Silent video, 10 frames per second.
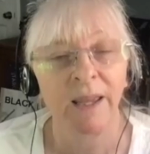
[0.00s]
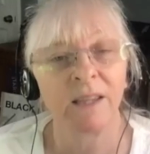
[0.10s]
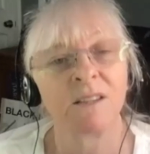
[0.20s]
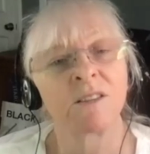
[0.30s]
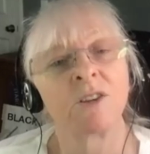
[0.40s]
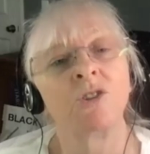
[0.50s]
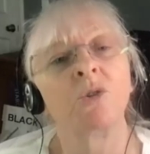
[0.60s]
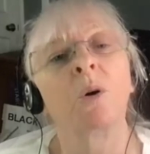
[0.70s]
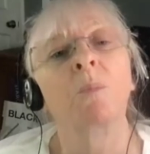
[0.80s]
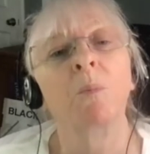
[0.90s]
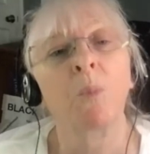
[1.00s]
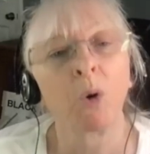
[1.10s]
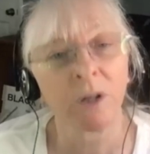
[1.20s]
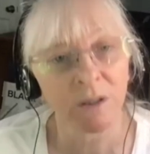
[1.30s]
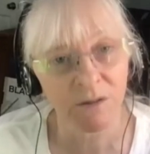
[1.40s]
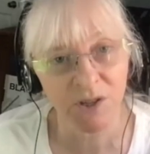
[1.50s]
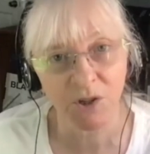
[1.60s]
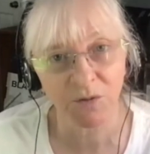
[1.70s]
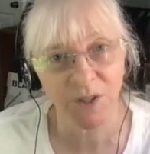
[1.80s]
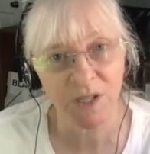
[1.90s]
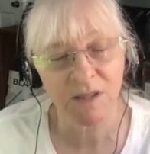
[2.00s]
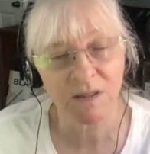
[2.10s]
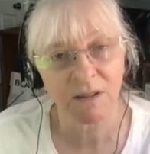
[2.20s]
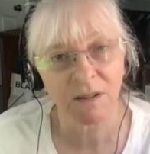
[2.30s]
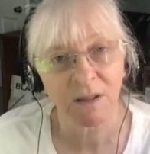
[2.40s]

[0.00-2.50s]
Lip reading: is to do a memorial service.